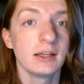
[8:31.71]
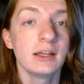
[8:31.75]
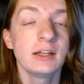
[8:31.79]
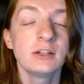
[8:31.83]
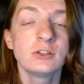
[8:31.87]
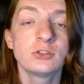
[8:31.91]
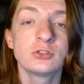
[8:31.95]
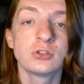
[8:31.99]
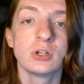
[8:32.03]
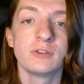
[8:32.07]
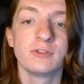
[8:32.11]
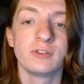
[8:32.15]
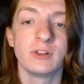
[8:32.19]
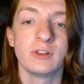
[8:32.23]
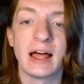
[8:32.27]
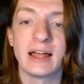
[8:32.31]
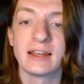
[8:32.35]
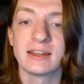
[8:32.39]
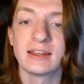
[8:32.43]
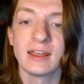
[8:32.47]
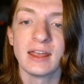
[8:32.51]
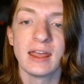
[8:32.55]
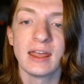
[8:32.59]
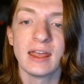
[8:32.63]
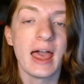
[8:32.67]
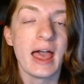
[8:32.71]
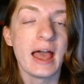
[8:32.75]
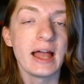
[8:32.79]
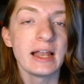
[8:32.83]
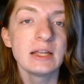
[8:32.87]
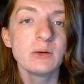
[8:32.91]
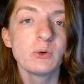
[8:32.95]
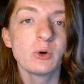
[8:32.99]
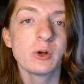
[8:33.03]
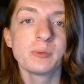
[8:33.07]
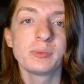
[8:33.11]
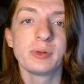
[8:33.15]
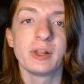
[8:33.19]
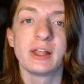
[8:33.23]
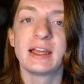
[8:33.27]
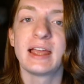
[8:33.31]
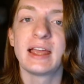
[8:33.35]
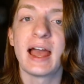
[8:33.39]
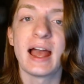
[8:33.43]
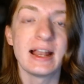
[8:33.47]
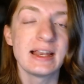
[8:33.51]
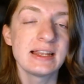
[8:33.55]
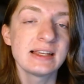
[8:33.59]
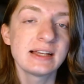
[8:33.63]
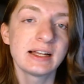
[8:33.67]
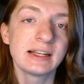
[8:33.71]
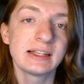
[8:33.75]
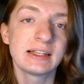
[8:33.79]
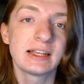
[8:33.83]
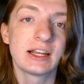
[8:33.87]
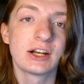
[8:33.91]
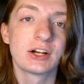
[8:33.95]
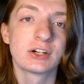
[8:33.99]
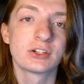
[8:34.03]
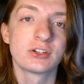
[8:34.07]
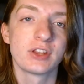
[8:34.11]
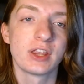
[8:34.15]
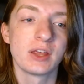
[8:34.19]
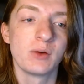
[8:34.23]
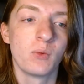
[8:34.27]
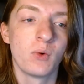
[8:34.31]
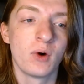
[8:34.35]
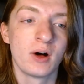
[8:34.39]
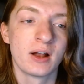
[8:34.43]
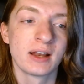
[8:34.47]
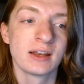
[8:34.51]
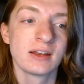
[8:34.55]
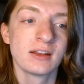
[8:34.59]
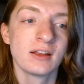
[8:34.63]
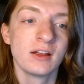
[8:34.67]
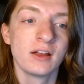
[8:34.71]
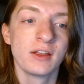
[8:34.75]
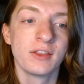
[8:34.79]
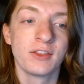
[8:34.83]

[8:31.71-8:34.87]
It should have let anyone play any kind of character they wanted.